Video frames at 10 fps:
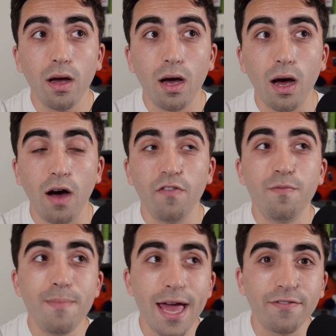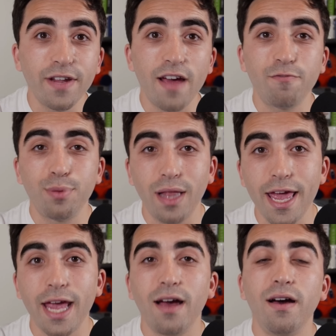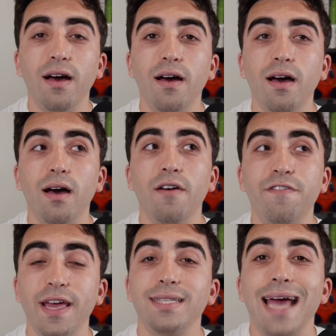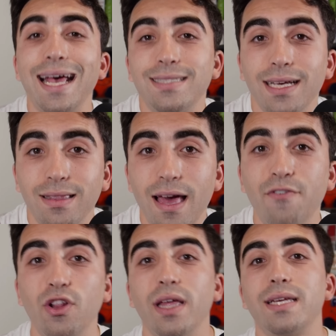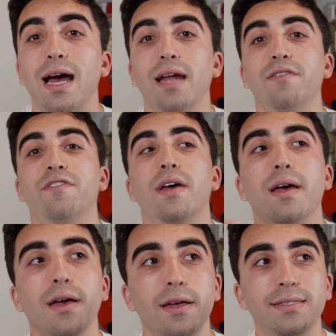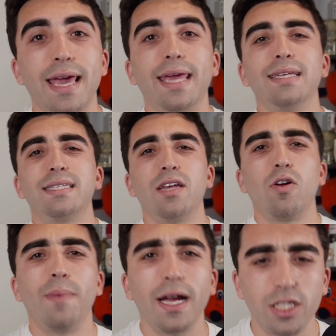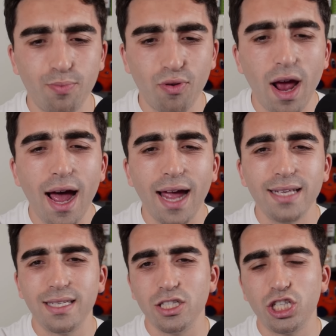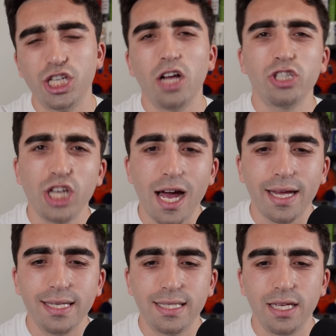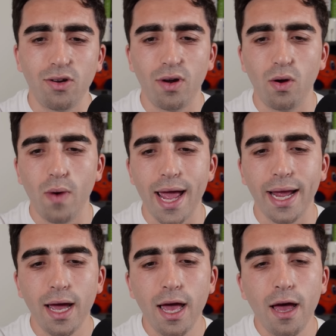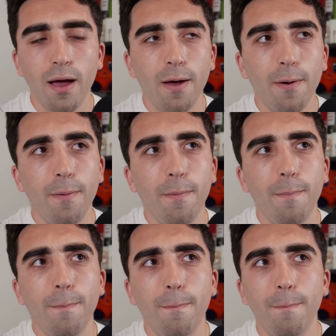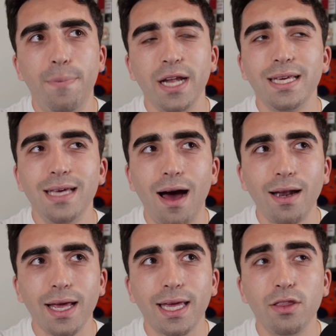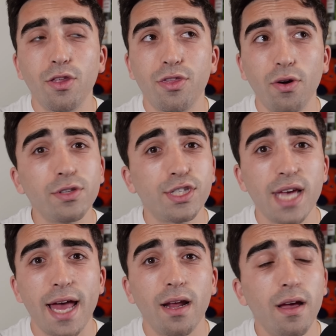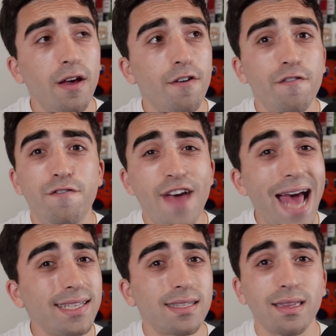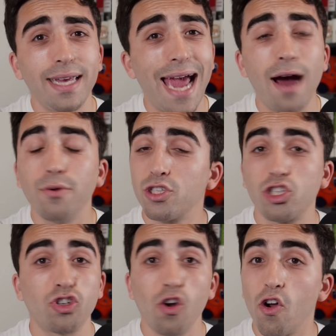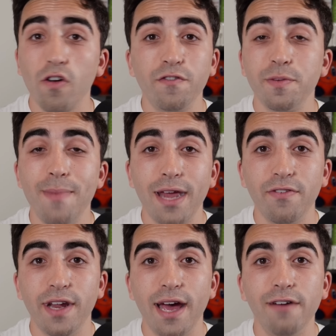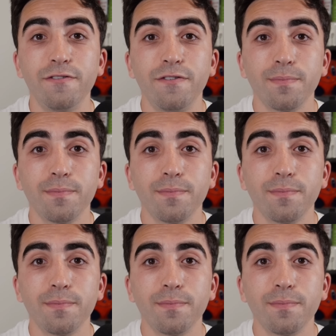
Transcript: of Medvedev playing a, a, a fantastic level and kind of taking Sinner by surprise and shell-shocking Sinner in a way. But Jannik in the third set vastly outserved Medvedev.